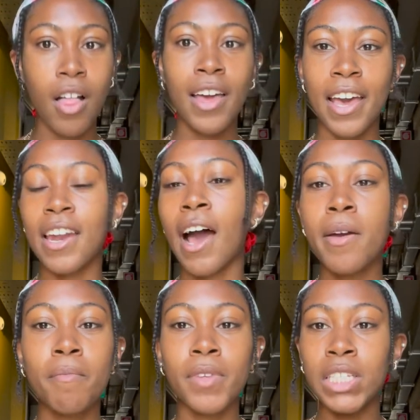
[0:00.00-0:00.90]
and
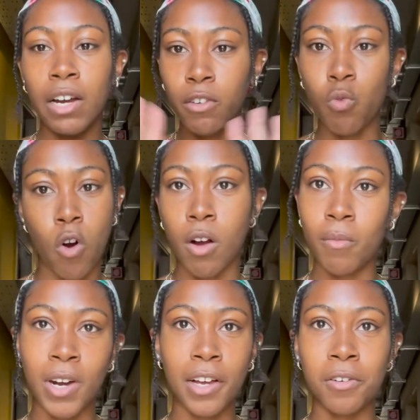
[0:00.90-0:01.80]
I'm never warm
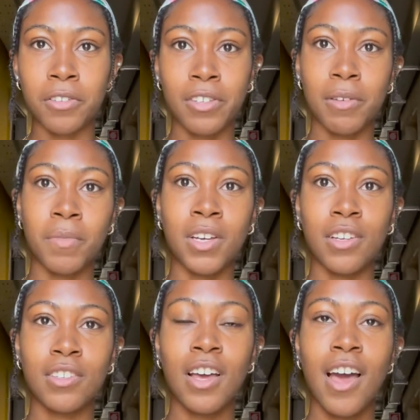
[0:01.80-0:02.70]
when I go to sleep
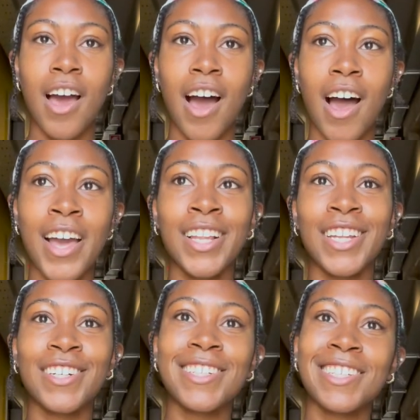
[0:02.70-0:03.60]
because I
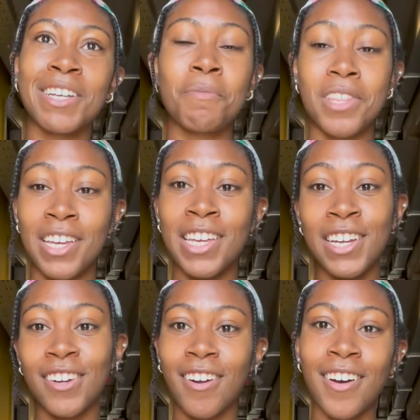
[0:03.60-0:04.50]
literally sleep with a
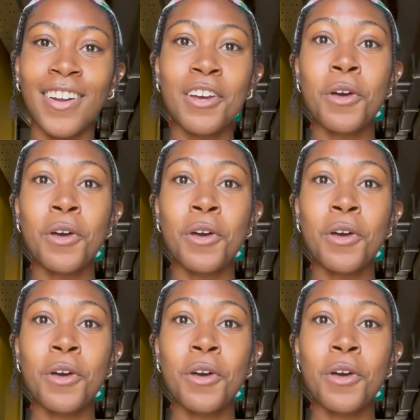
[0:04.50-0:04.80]
heater on,